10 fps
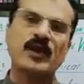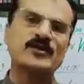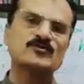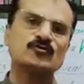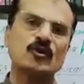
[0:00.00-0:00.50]

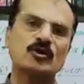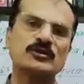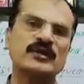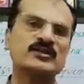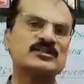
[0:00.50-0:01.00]
As you
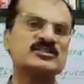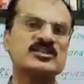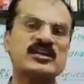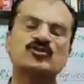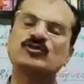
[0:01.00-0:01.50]
know that
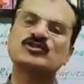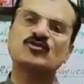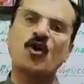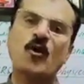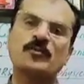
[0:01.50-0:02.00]

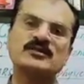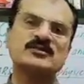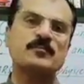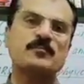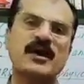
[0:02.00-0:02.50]
stethoscope
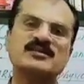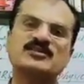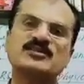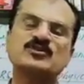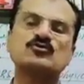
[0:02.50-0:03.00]
is the
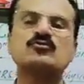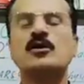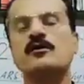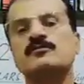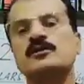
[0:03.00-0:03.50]
basic
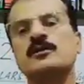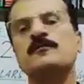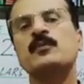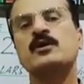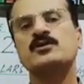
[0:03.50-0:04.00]
tool of
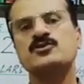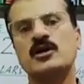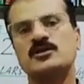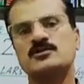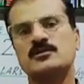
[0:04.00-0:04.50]
the
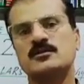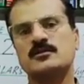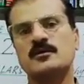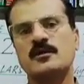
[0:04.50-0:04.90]
doctor,